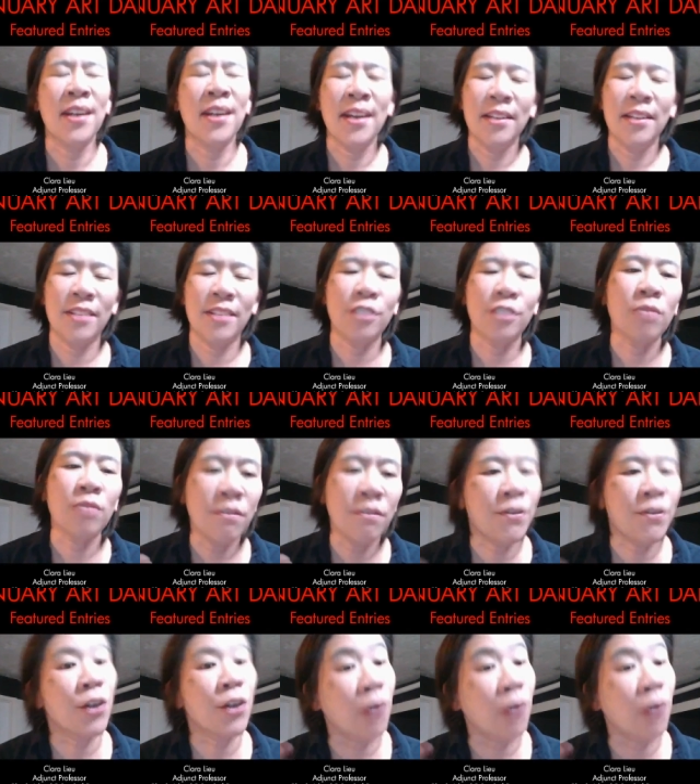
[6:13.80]
that you can
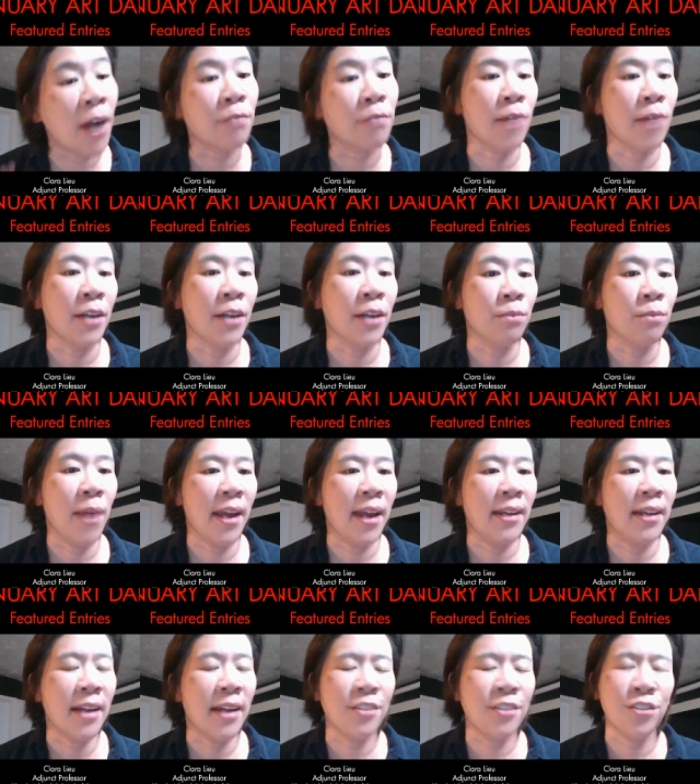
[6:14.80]
figure out right away.
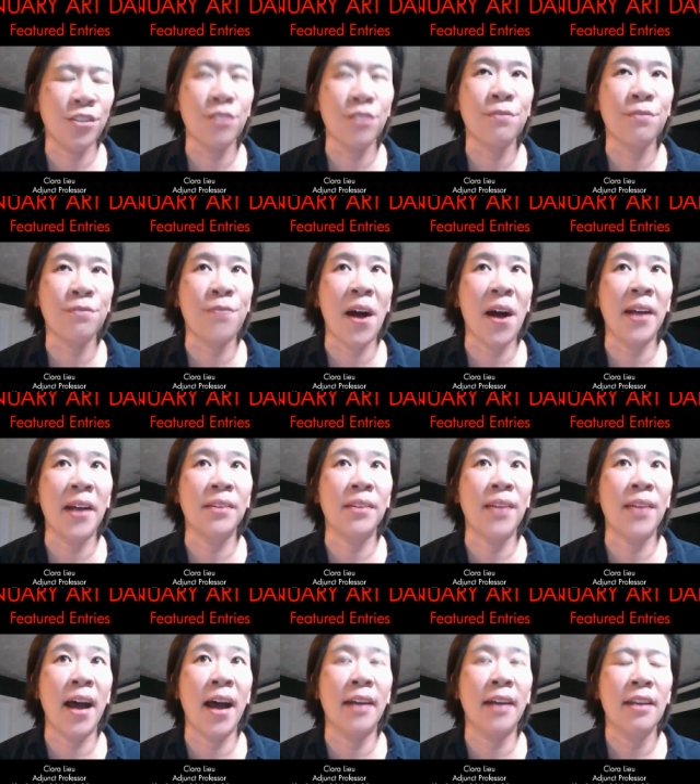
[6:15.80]
And I do find
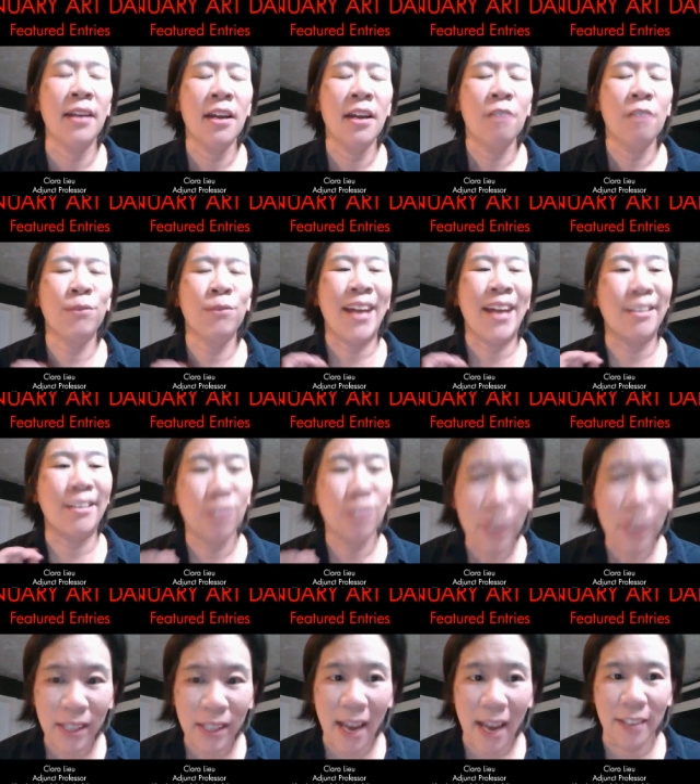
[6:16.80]
that when I
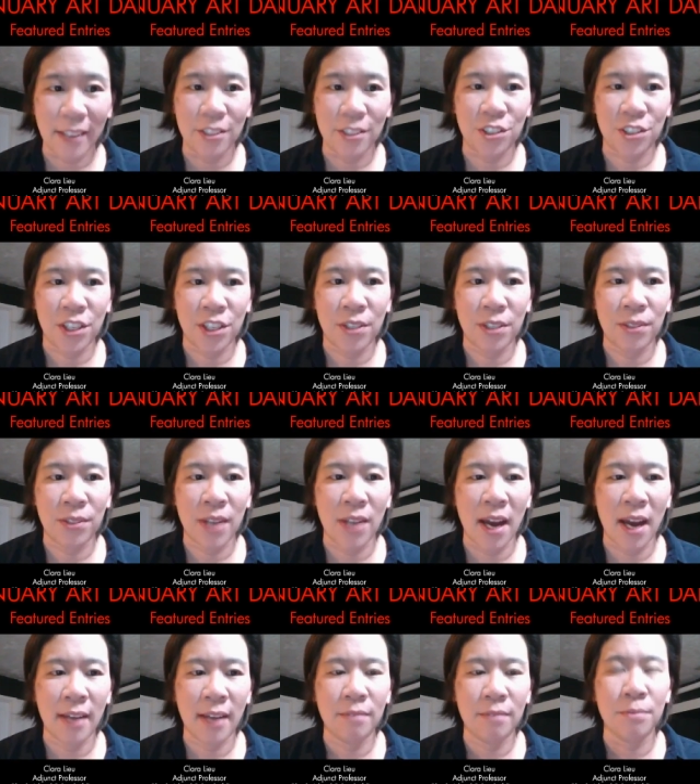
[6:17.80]
look at it, Joan,
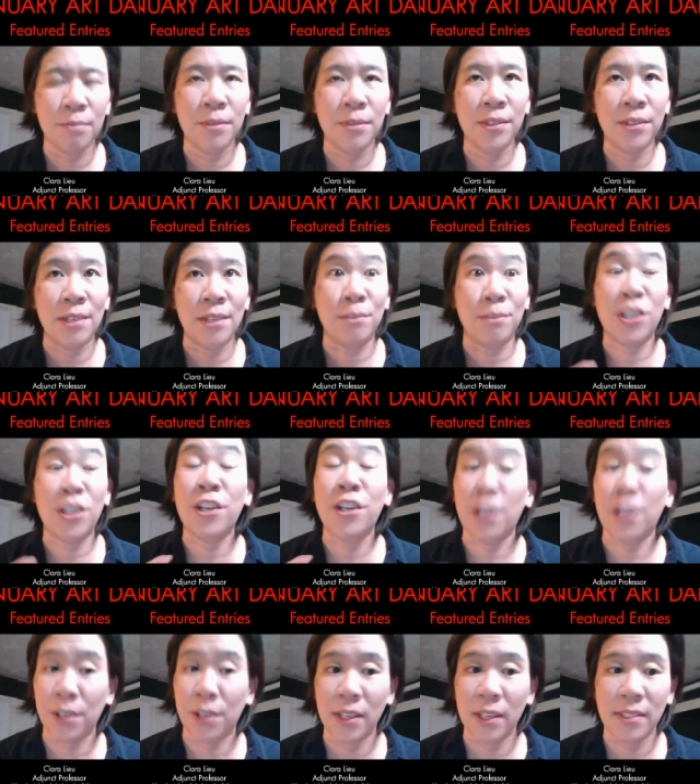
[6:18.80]
I really am
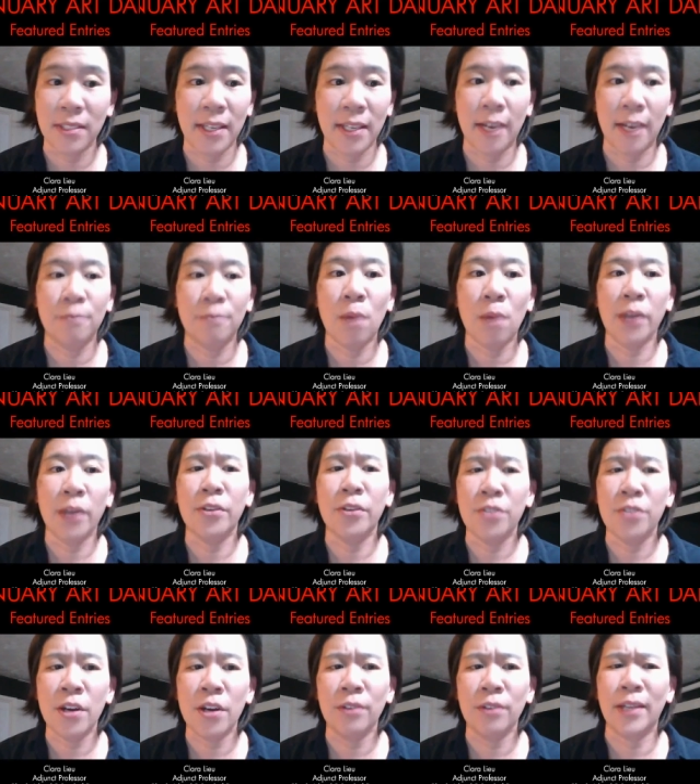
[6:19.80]
curious. Like, I want to
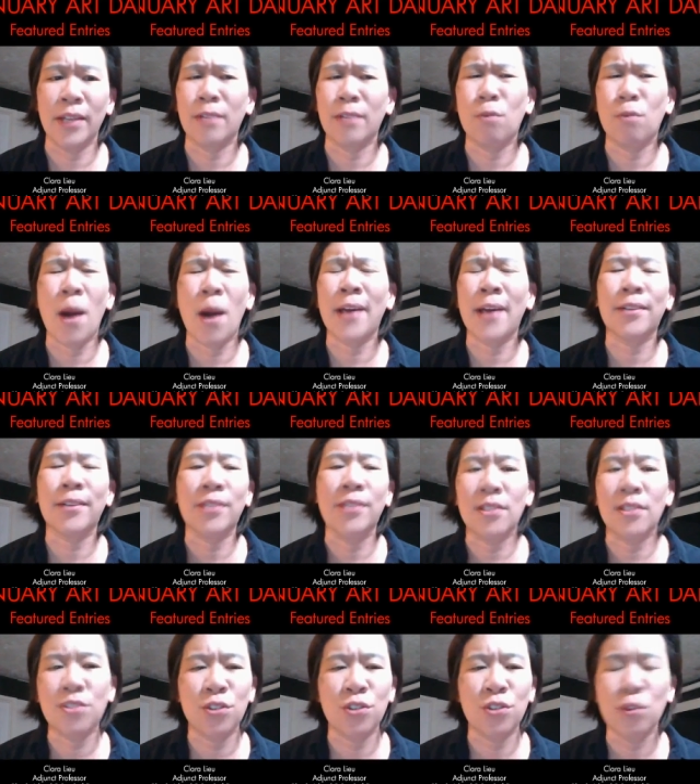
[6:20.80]
know, like, why are
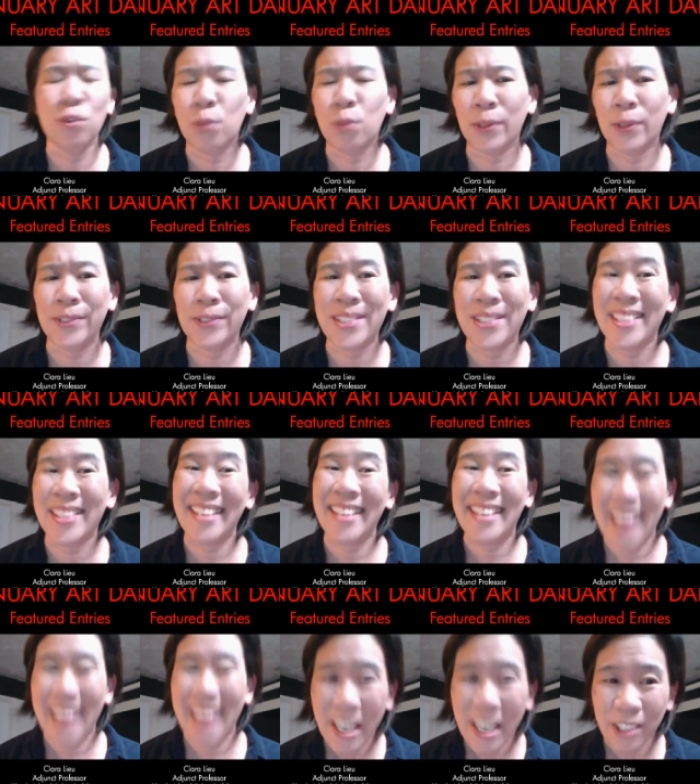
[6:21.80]
these two worlds
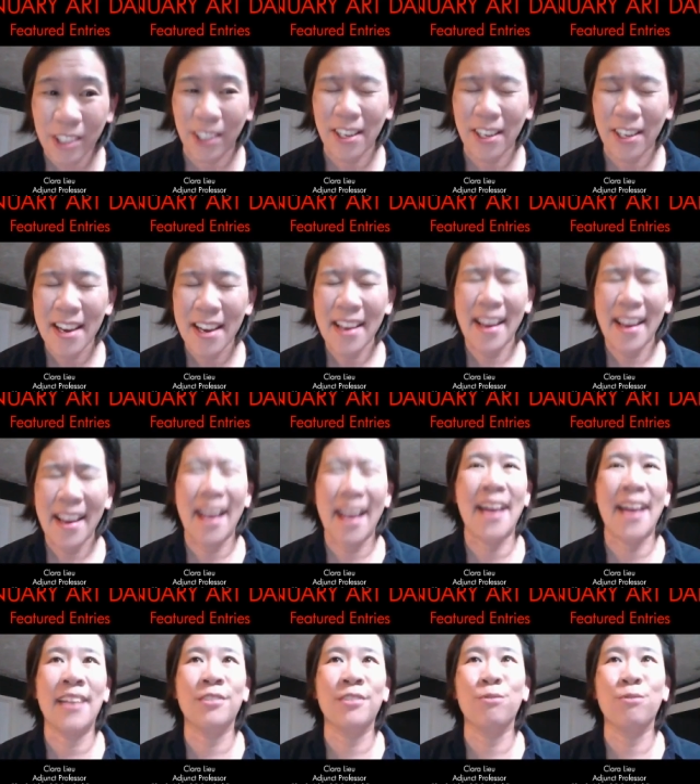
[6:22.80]
together?
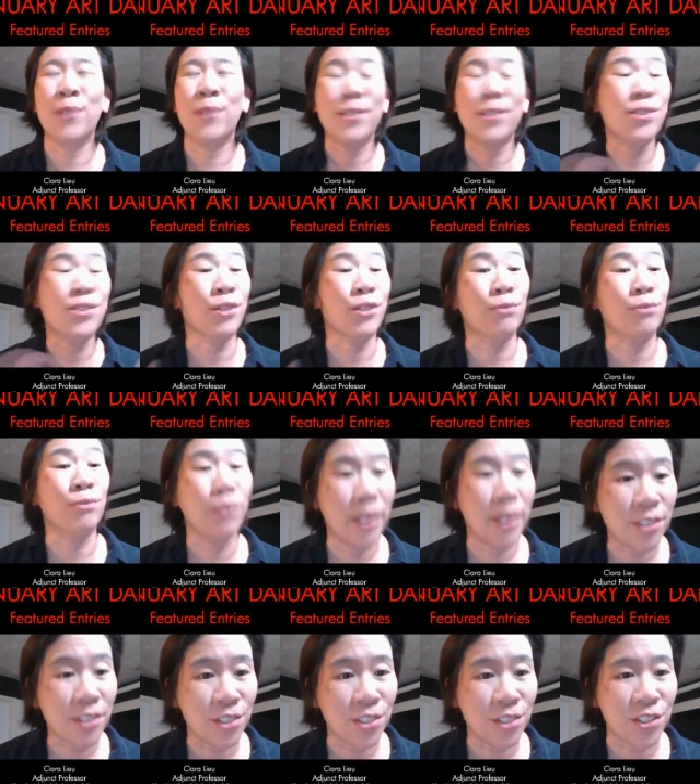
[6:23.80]
and what is their
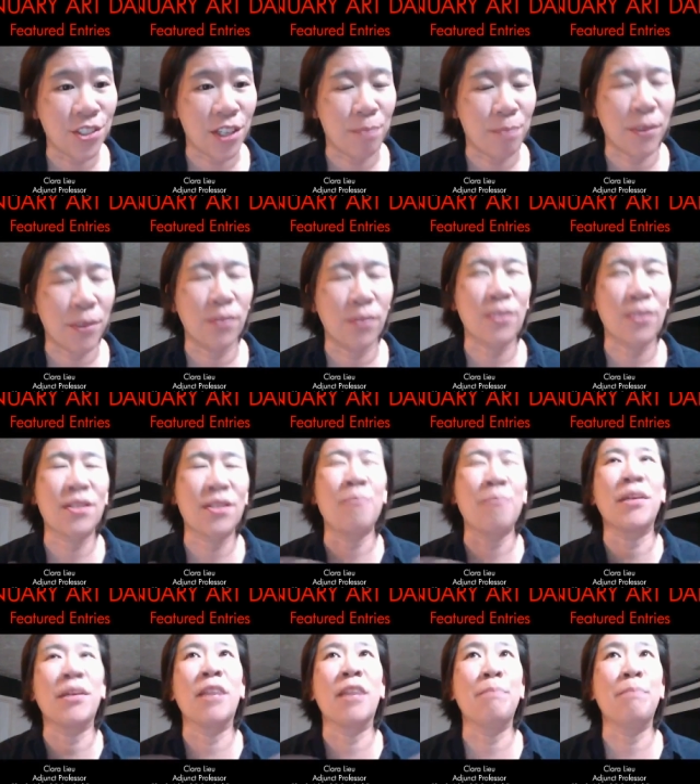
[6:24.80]
relationship. There, there's
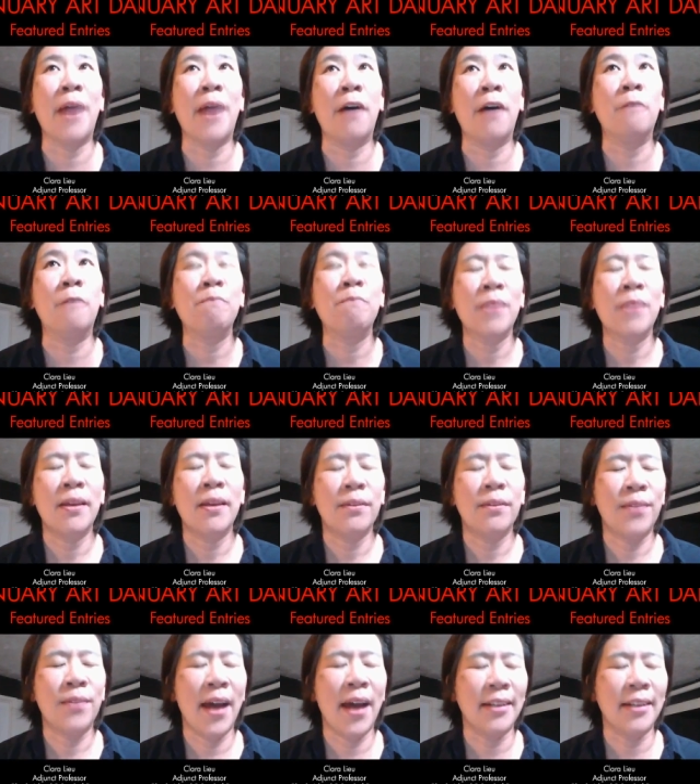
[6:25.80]
something about
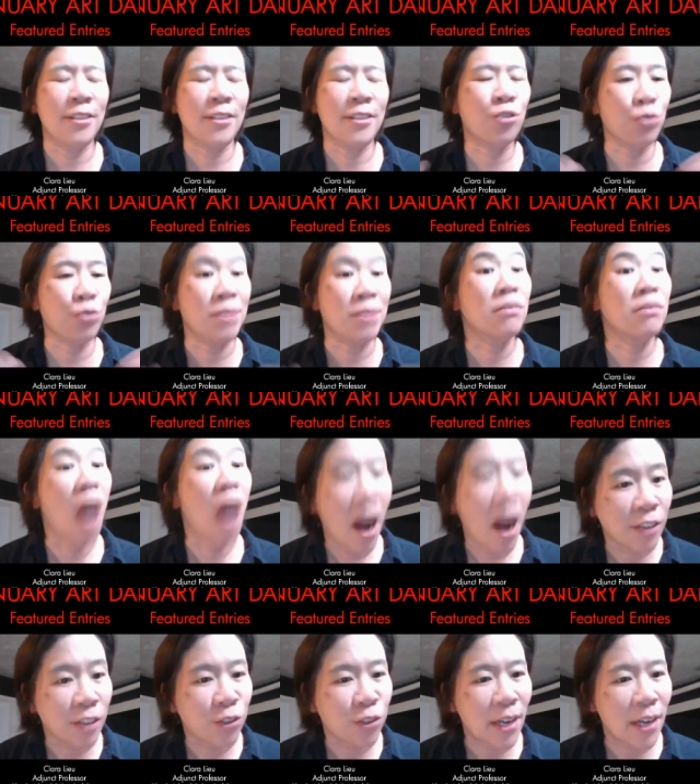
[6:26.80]
that extreme
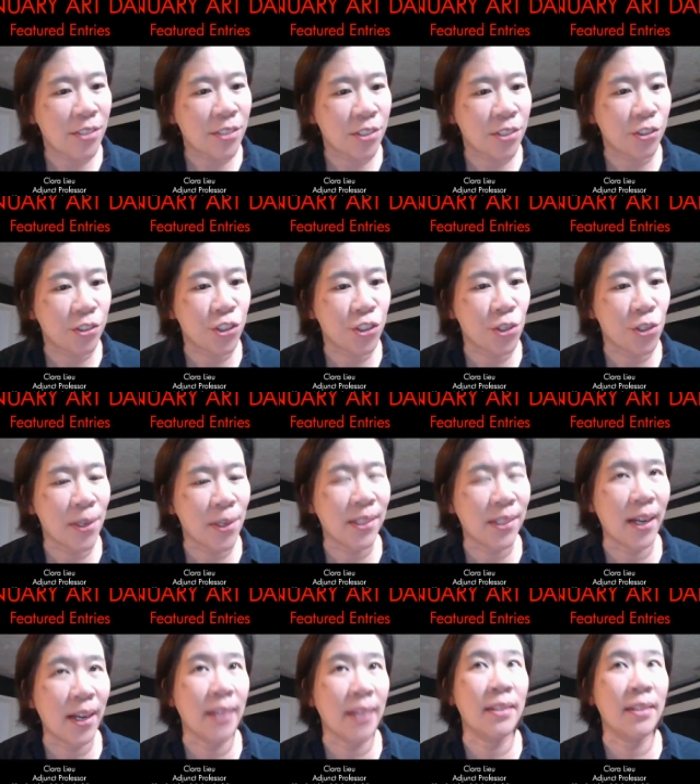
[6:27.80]
contrast that you're showing
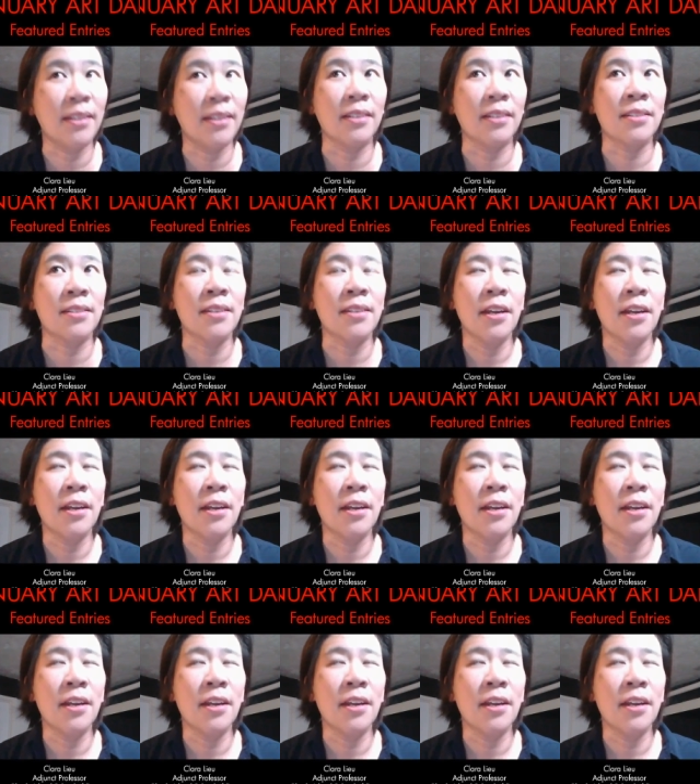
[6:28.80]
that I think is